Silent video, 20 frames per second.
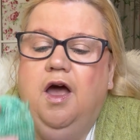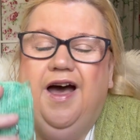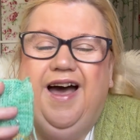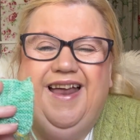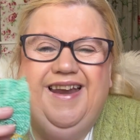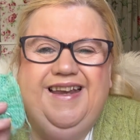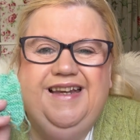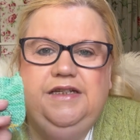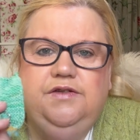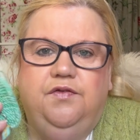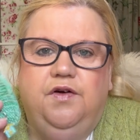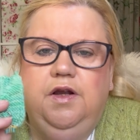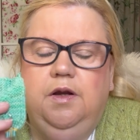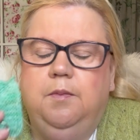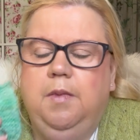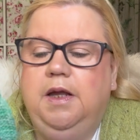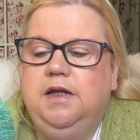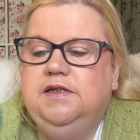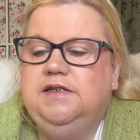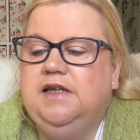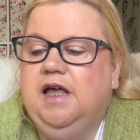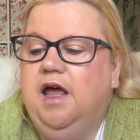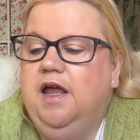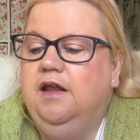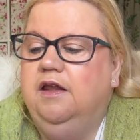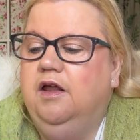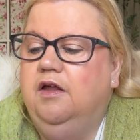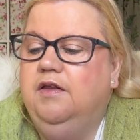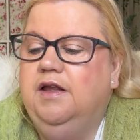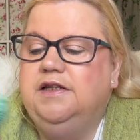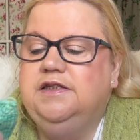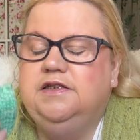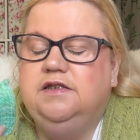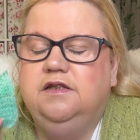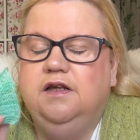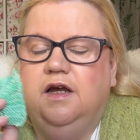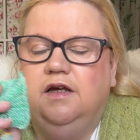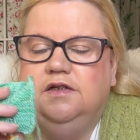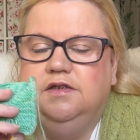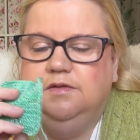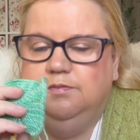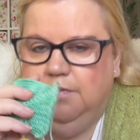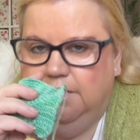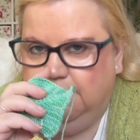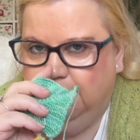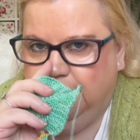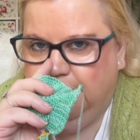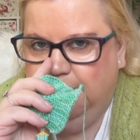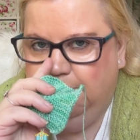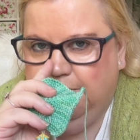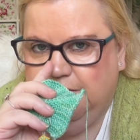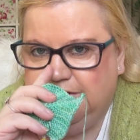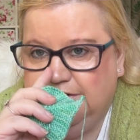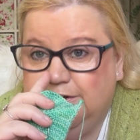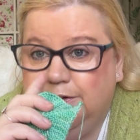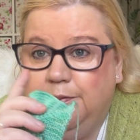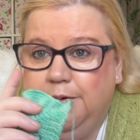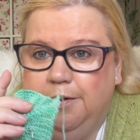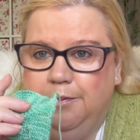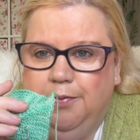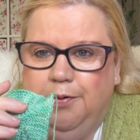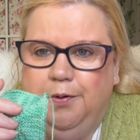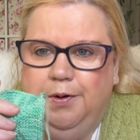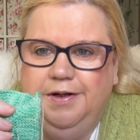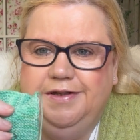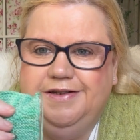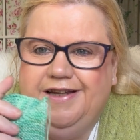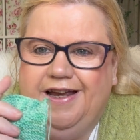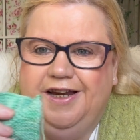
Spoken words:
I need to find a main skein though. That's been my stopping point,